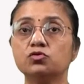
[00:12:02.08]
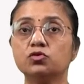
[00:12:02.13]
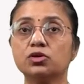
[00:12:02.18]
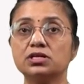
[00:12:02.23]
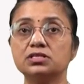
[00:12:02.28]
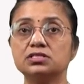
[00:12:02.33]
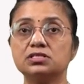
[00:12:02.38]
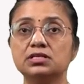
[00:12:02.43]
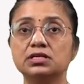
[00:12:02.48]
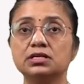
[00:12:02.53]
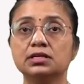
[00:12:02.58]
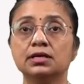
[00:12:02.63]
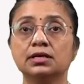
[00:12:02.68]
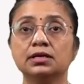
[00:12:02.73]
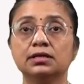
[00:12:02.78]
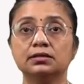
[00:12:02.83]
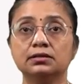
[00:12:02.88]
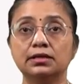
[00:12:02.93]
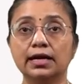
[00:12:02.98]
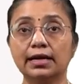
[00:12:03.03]
you can see
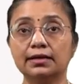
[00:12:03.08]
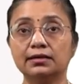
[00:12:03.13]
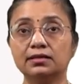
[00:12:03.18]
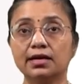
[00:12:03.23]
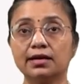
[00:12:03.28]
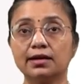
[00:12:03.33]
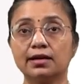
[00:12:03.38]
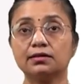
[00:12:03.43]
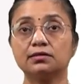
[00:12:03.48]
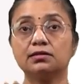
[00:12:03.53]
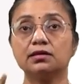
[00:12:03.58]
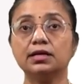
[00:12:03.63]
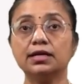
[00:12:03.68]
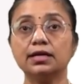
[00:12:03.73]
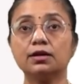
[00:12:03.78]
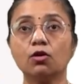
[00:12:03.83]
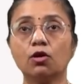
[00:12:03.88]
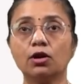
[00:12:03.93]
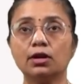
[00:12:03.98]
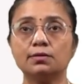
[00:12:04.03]
that there are
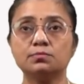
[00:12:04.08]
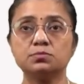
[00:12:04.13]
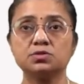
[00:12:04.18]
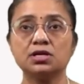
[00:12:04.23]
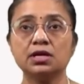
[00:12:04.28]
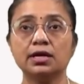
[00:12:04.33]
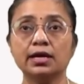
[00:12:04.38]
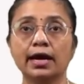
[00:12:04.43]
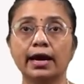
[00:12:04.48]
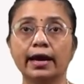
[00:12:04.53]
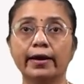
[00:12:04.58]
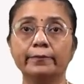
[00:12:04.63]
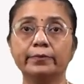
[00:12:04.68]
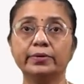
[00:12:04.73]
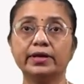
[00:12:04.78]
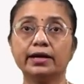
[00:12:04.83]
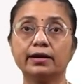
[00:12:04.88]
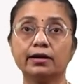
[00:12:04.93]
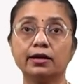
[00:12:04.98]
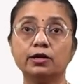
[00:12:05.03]
3 columns and
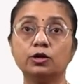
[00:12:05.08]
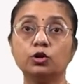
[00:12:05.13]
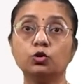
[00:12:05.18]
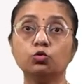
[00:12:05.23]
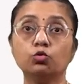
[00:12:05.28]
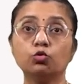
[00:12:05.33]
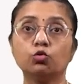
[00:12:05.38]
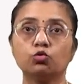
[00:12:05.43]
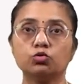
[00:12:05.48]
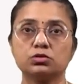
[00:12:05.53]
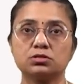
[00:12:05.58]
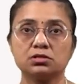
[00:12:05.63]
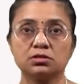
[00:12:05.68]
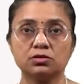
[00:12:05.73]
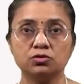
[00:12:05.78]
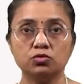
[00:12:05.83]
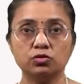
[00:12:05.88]
there are 2 rows.